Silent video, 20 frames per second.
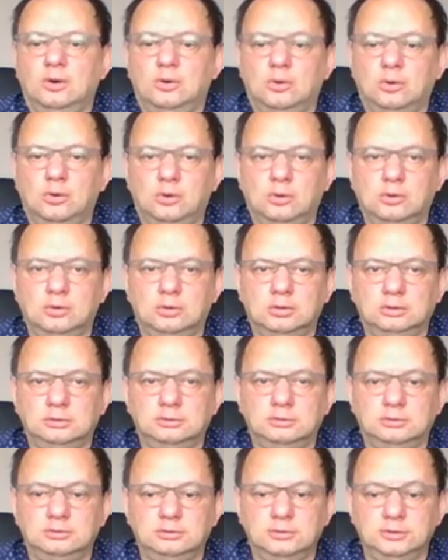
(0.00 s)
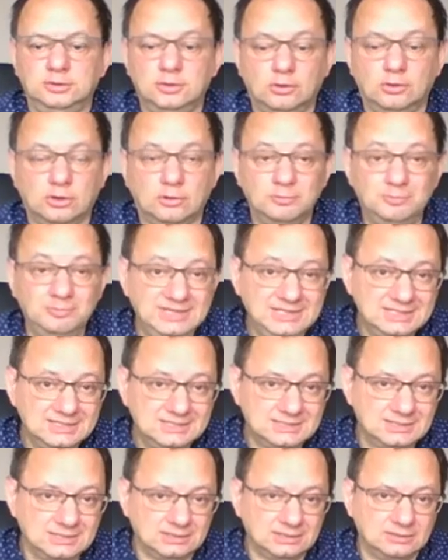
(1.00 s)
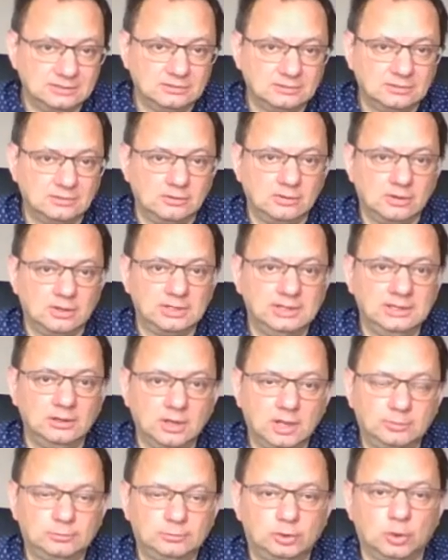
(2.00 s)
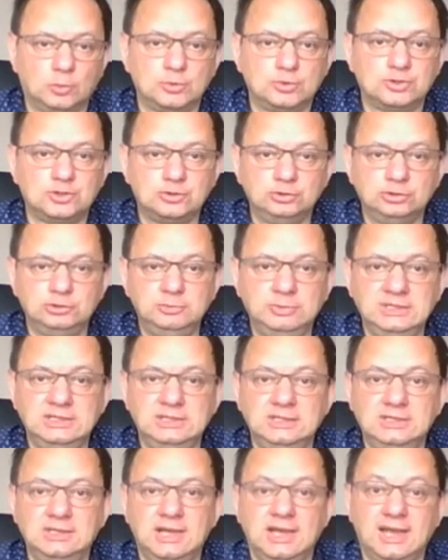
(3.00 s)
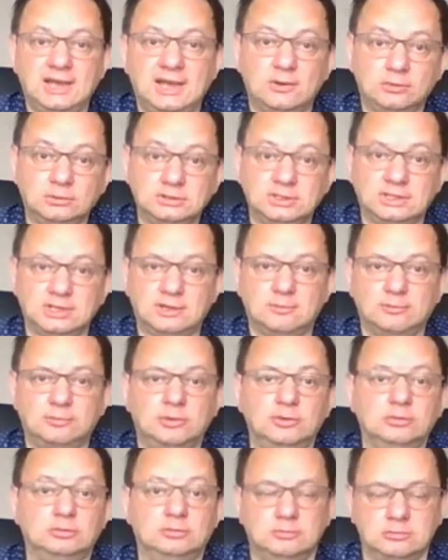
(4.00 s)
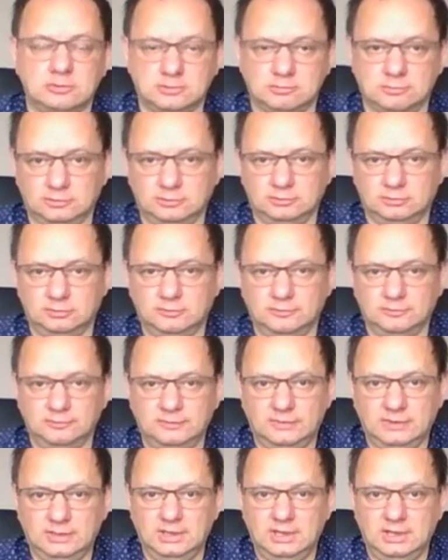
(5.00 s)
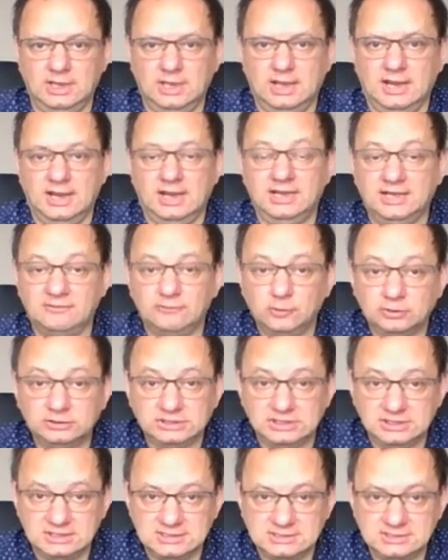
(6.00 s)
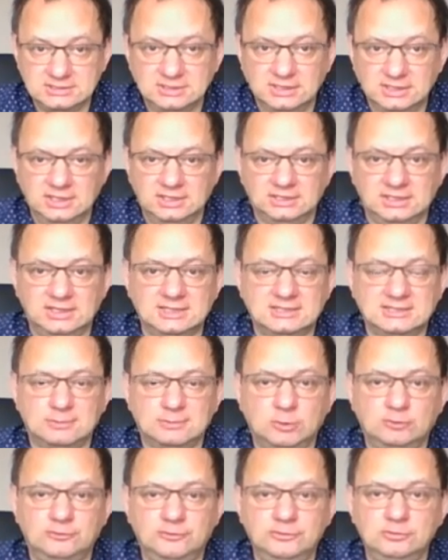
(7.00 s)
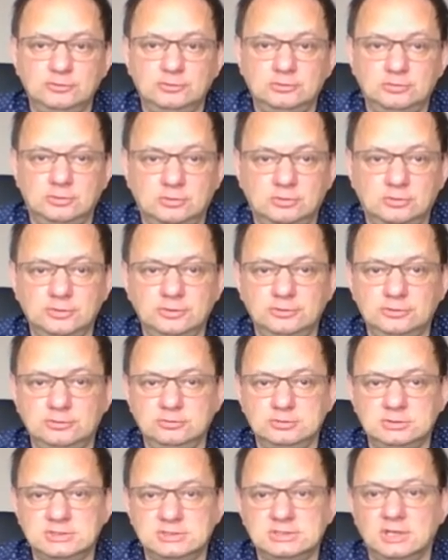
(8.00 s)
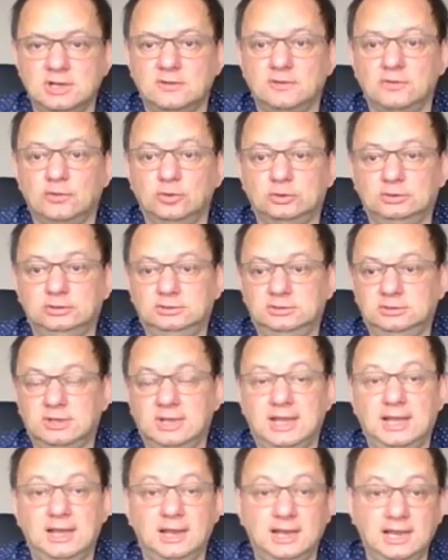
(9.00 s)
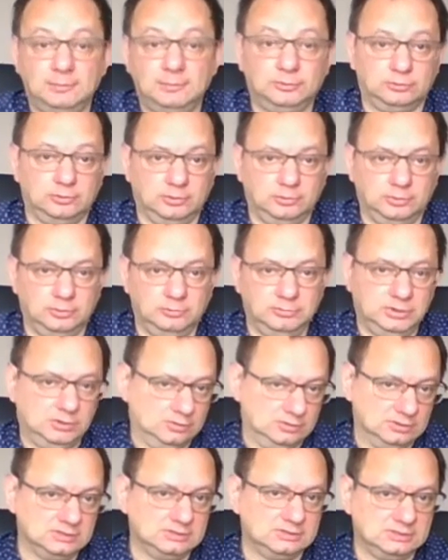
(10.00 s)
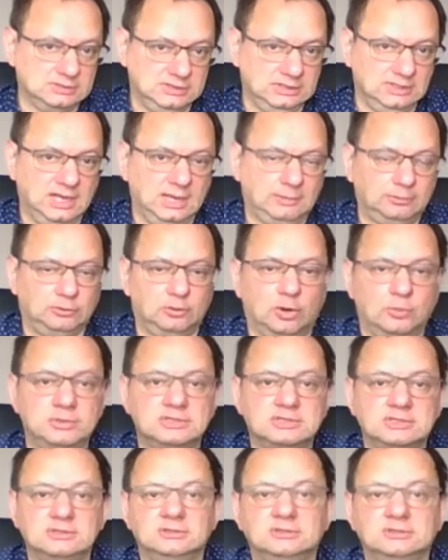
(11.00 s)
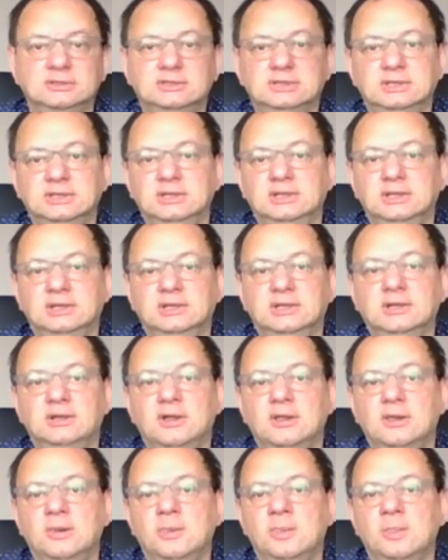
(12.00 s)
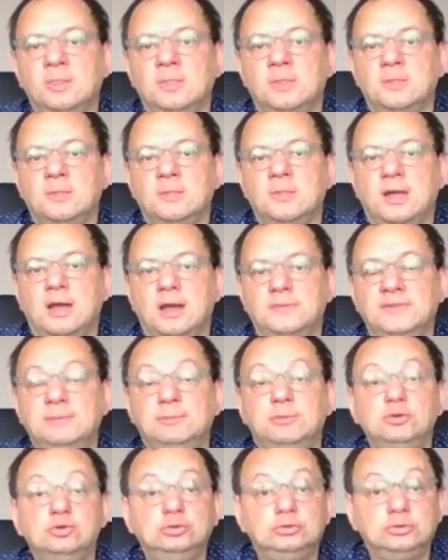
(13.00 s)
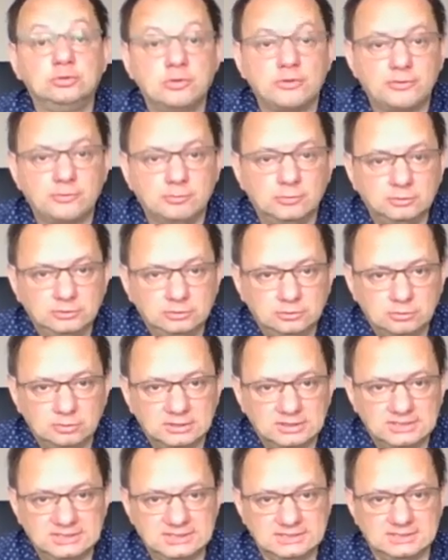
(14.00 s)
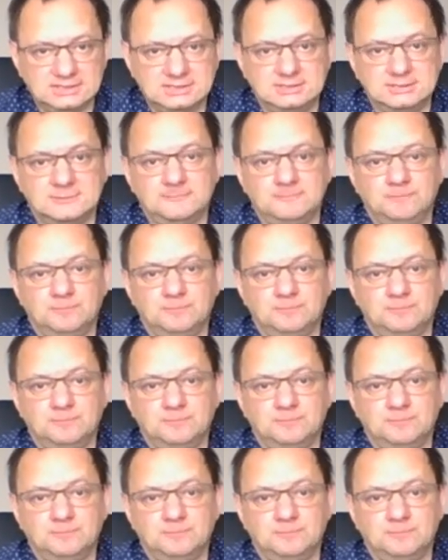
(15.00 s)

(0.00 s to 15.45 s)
on your PC or in laptop should be another Bluetooth module. I have noticed that some of you who use not a laptop, because in laptops the Bluetooth module is